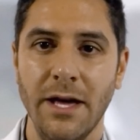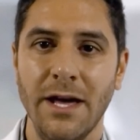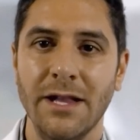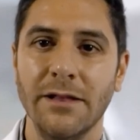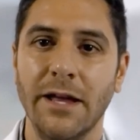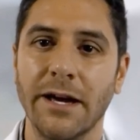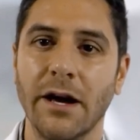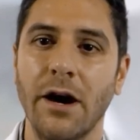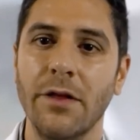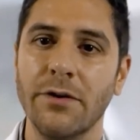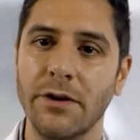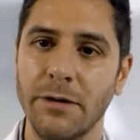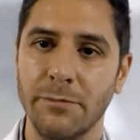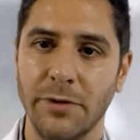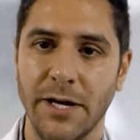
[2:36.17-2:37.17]
Like other
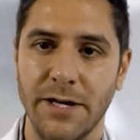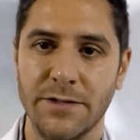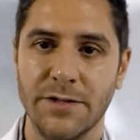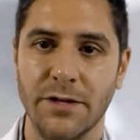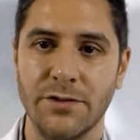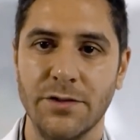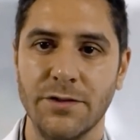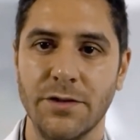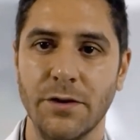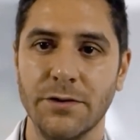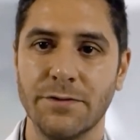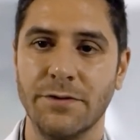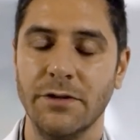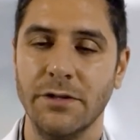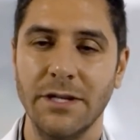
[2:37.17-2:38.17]
implants such as those
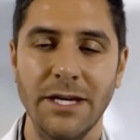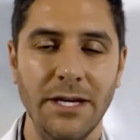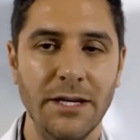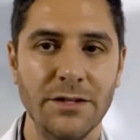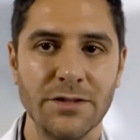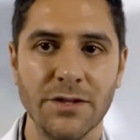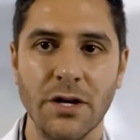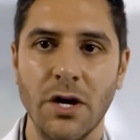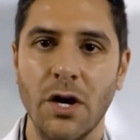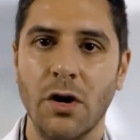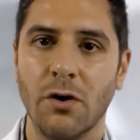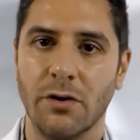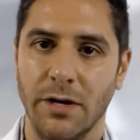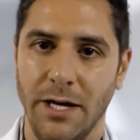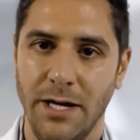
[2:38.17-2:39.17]
for knees
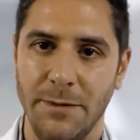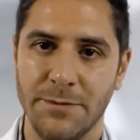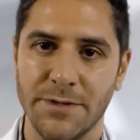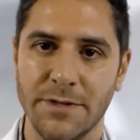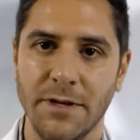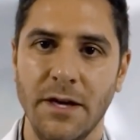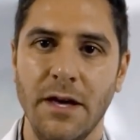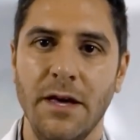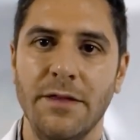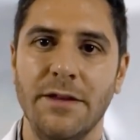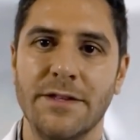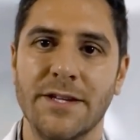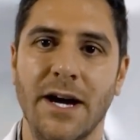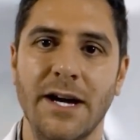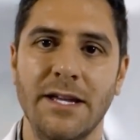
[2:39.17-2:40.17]
or hips, the
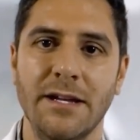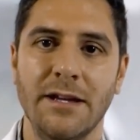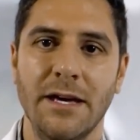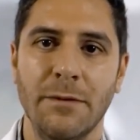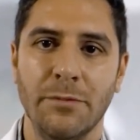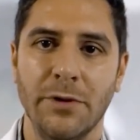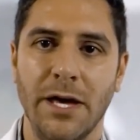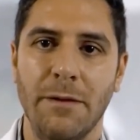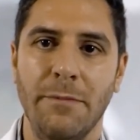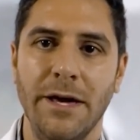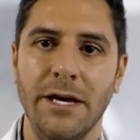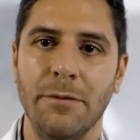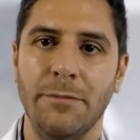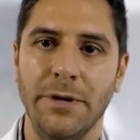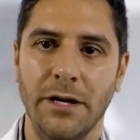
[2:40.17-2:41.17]
Titan implant may
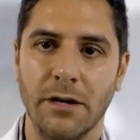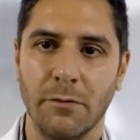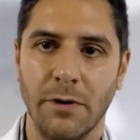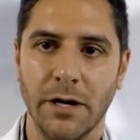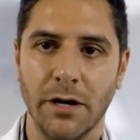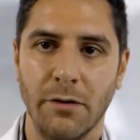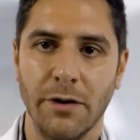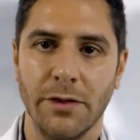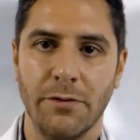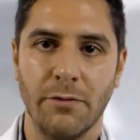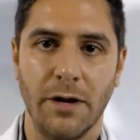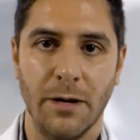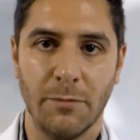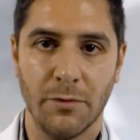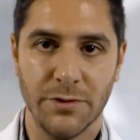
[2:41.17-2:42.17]
appear when going through
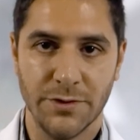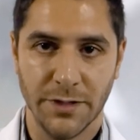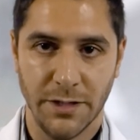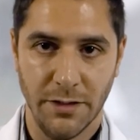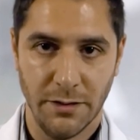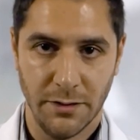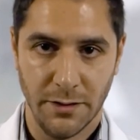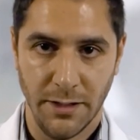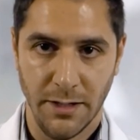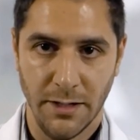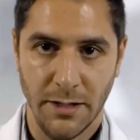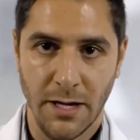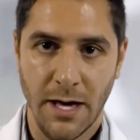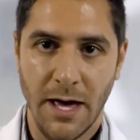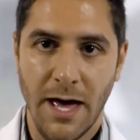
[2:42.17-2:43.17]
airport security.
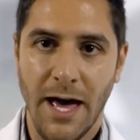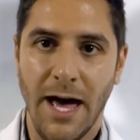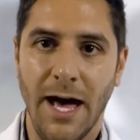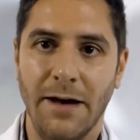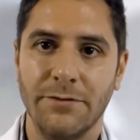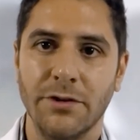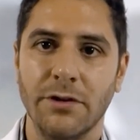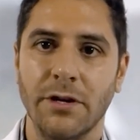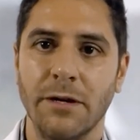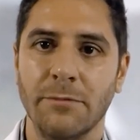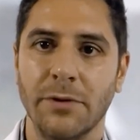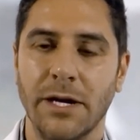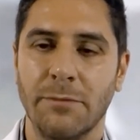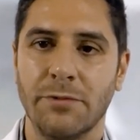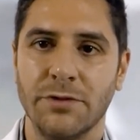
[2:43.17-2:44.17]
After your
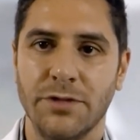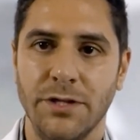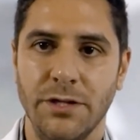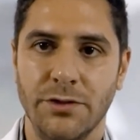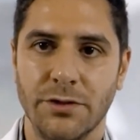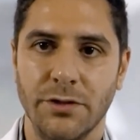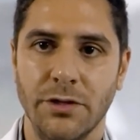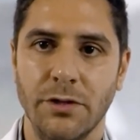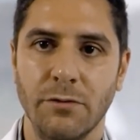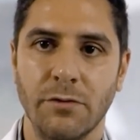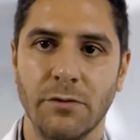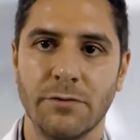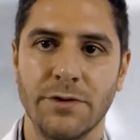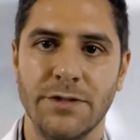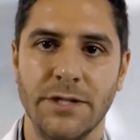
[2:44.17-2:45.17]
implant procedure, you will
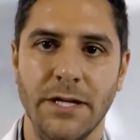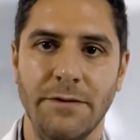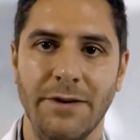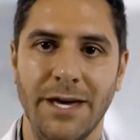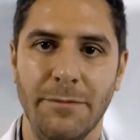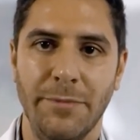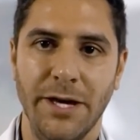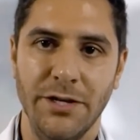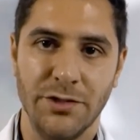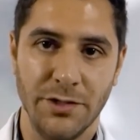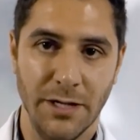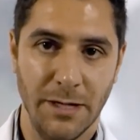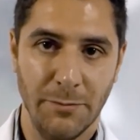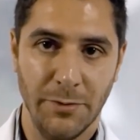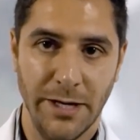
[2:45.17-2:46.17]
receive a patient
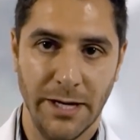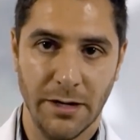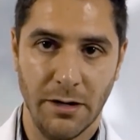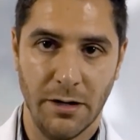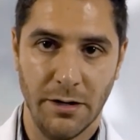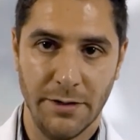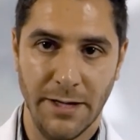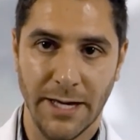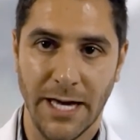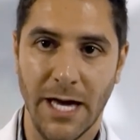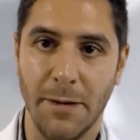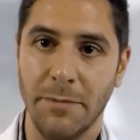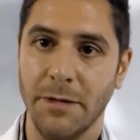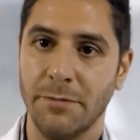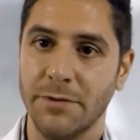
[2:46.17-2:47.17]
implant card that can
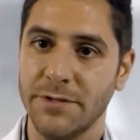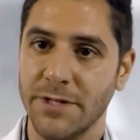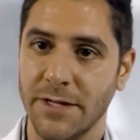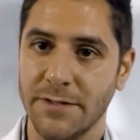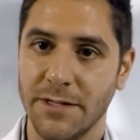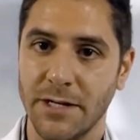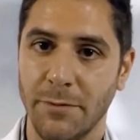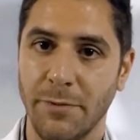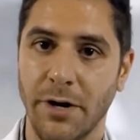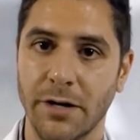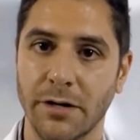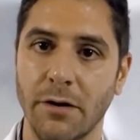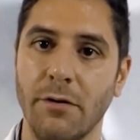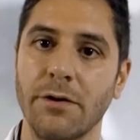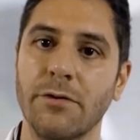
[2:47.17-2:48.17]
be presented upon
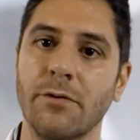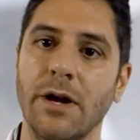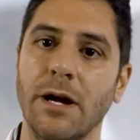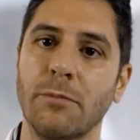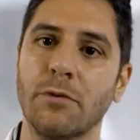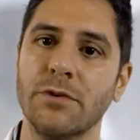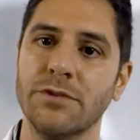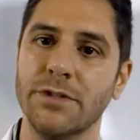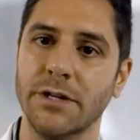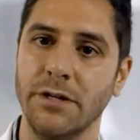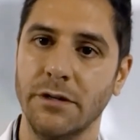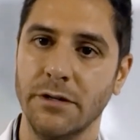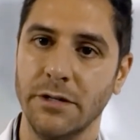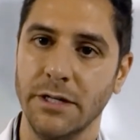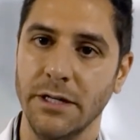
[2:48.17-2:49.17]
going through airport
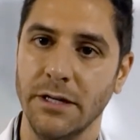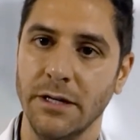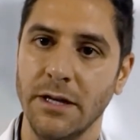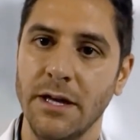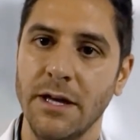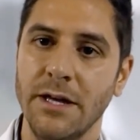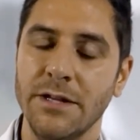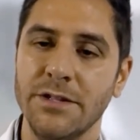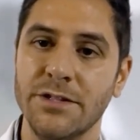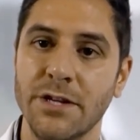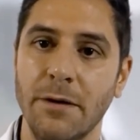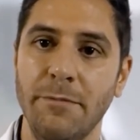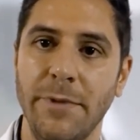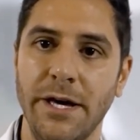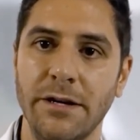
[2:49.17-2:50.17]
security. Some
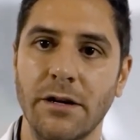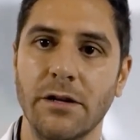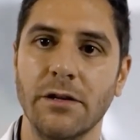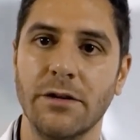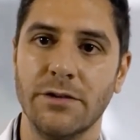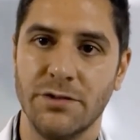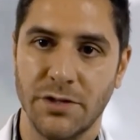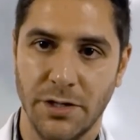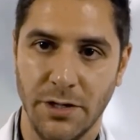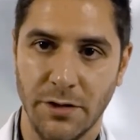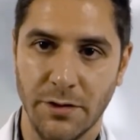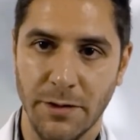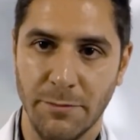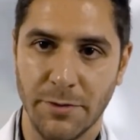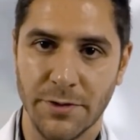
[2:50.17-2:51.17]
men alert
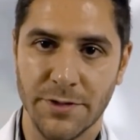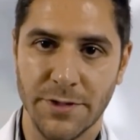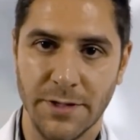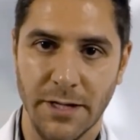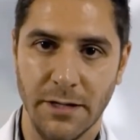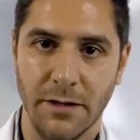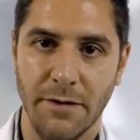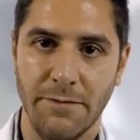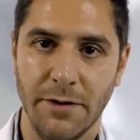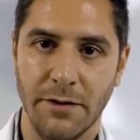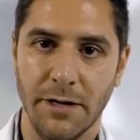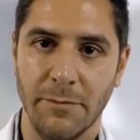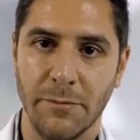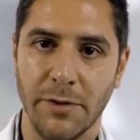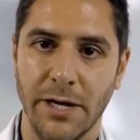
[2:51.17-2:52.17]
security personnel of their
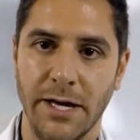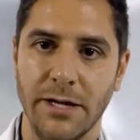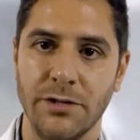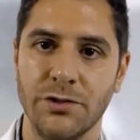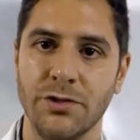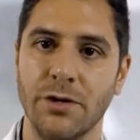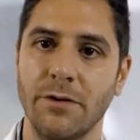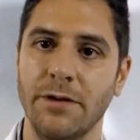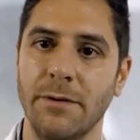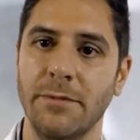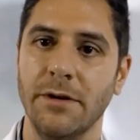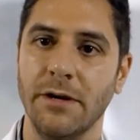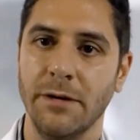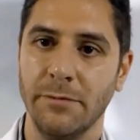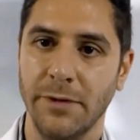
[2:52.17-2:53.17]
implant and show them
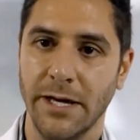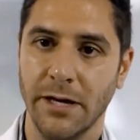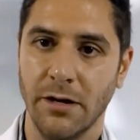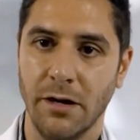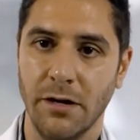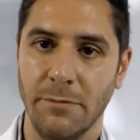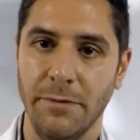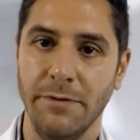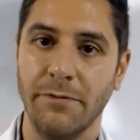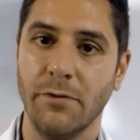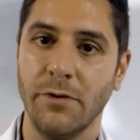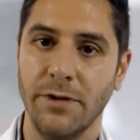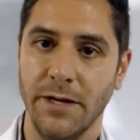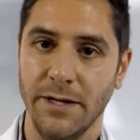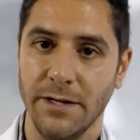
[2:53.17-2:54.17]
their implant card
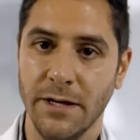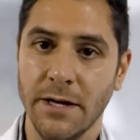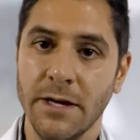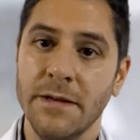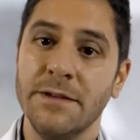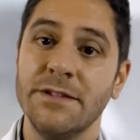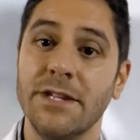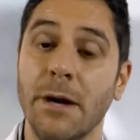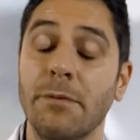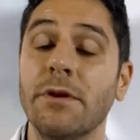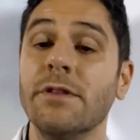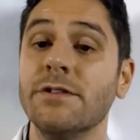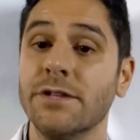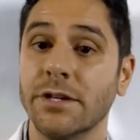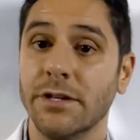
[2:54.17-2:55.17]
before they step into
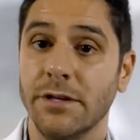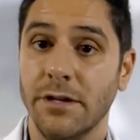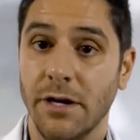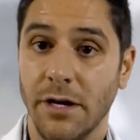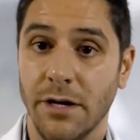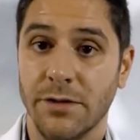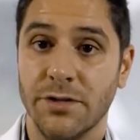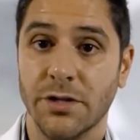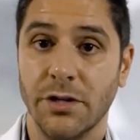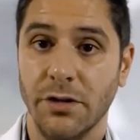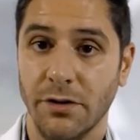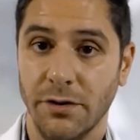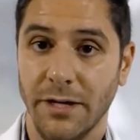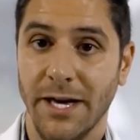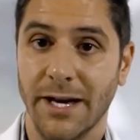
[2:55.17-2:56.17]
the
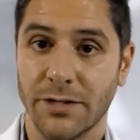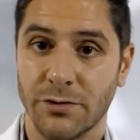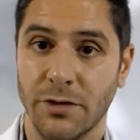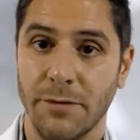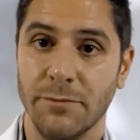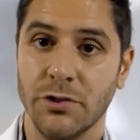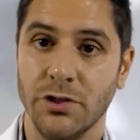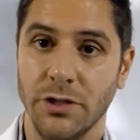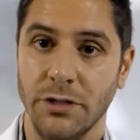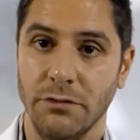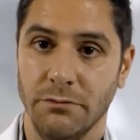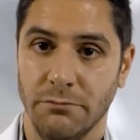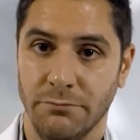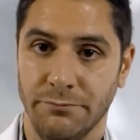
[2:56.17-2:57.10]
security X-ray machine.